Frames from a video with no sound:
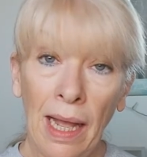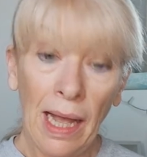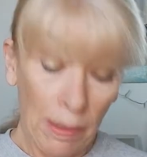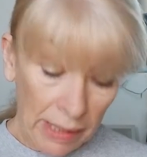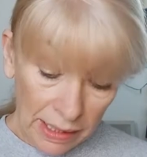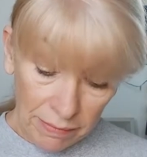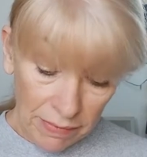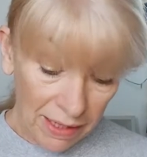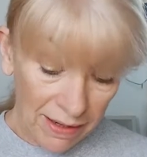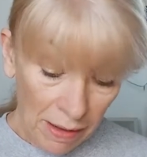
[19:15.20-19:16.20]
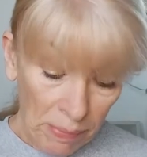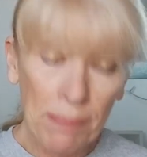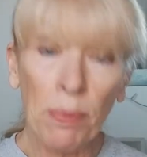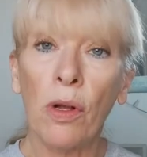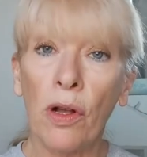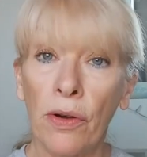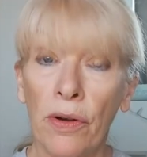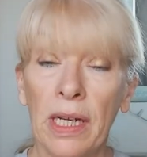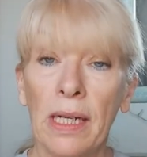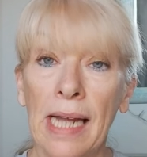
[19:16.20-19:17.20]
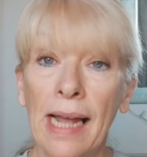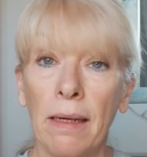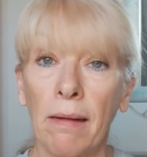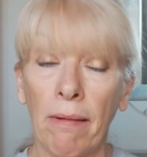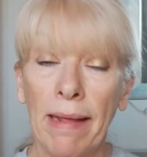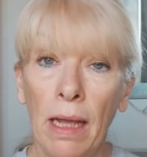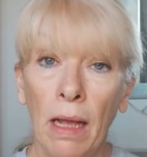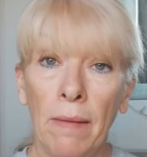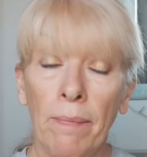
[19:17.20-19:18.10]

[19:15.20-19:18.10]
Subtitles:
I mean, people could technically